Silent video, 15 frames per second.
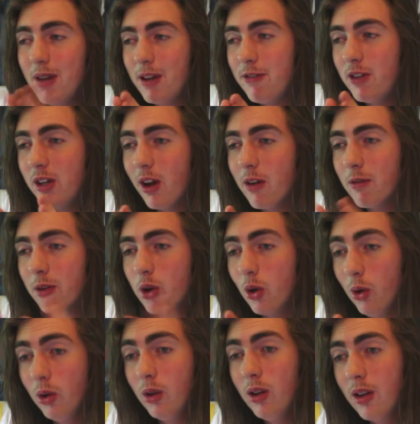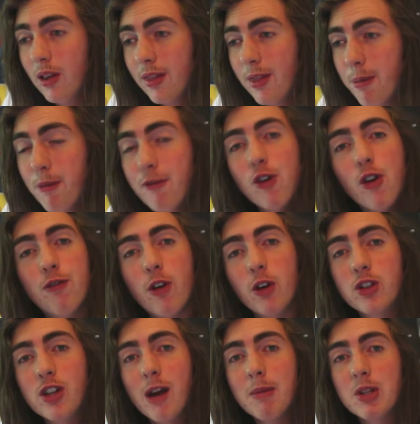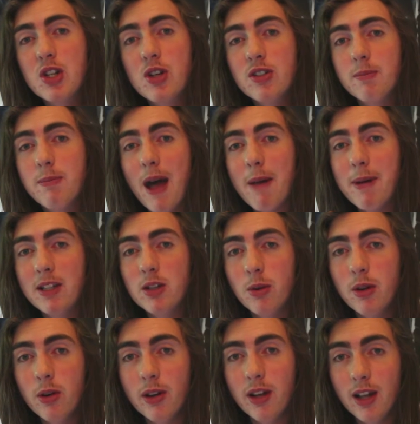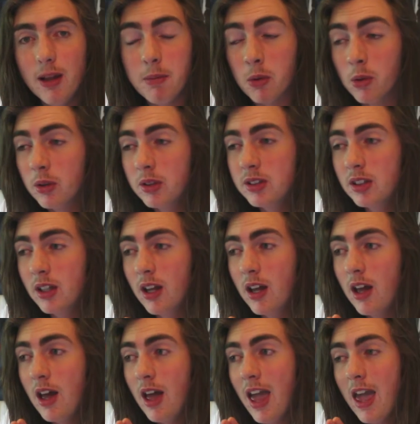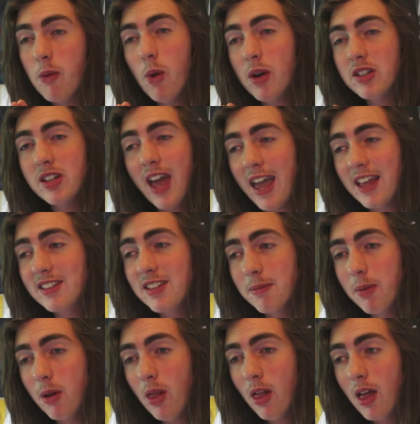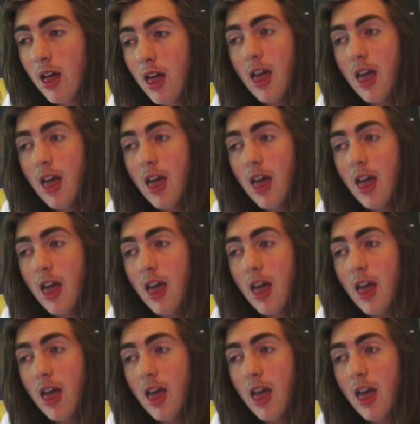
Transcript: But if you don't recall, that before 4chan was using Pepe to annoy the liberals, it wasn't a hate symbol,